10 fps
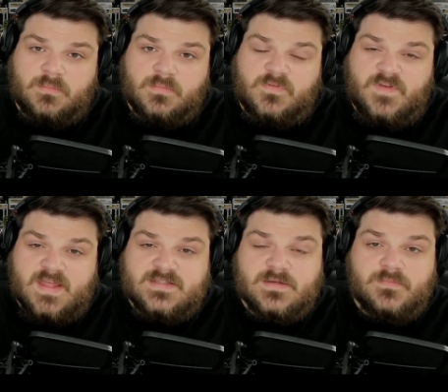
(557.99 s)

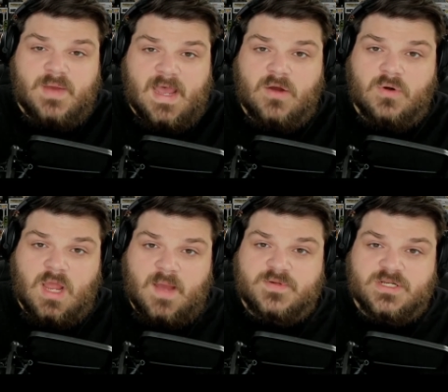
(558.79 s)
phantom power
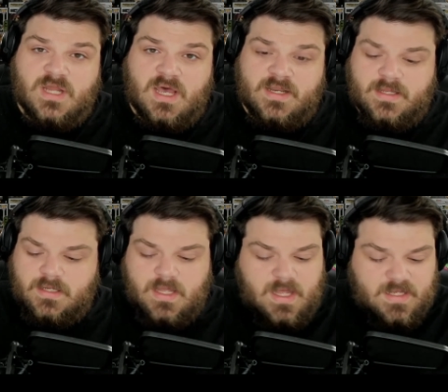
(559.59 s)
option on it,
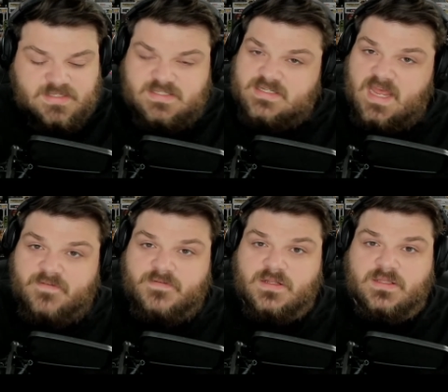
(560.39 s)

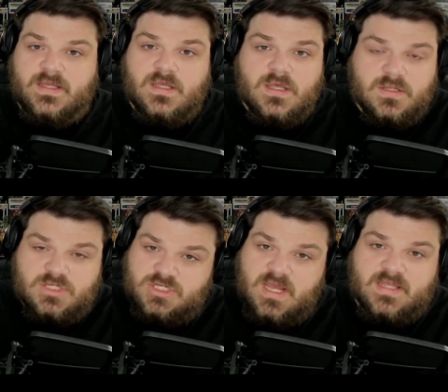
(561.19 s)
definitely
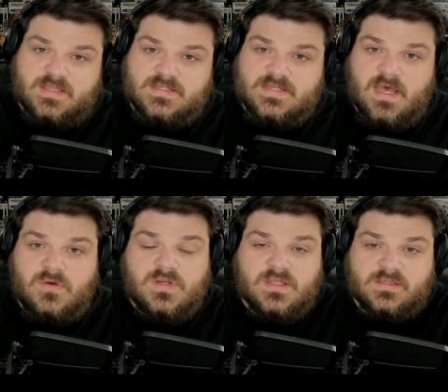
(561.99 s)
check this
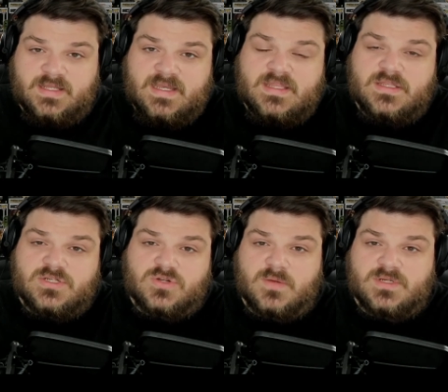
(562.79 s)
out. Link in the
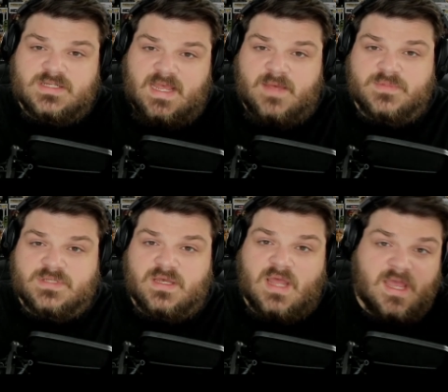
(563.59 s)
description to
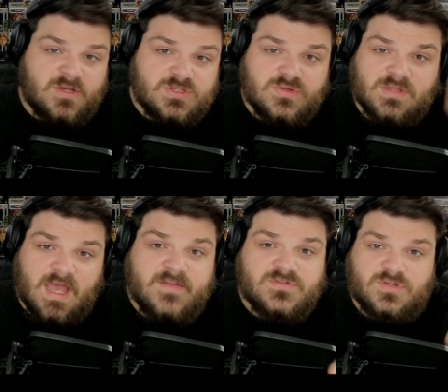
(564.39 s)
Amazon. I also
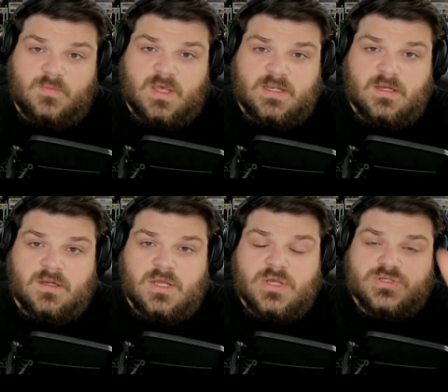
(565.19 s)
live stream on
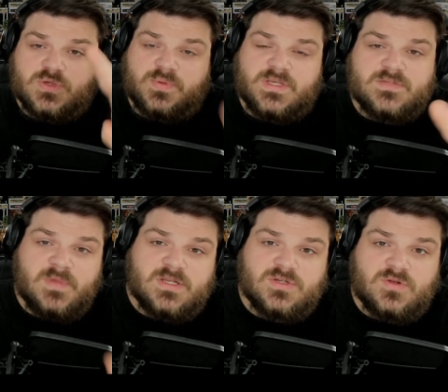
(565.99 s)
here, so please
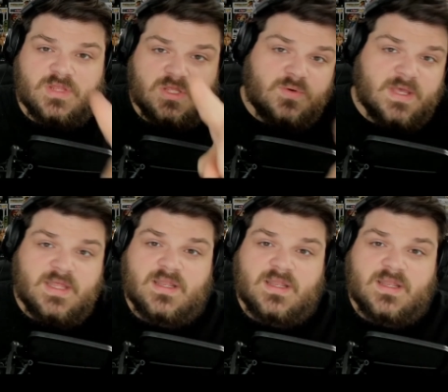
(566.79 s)
make sure that you hit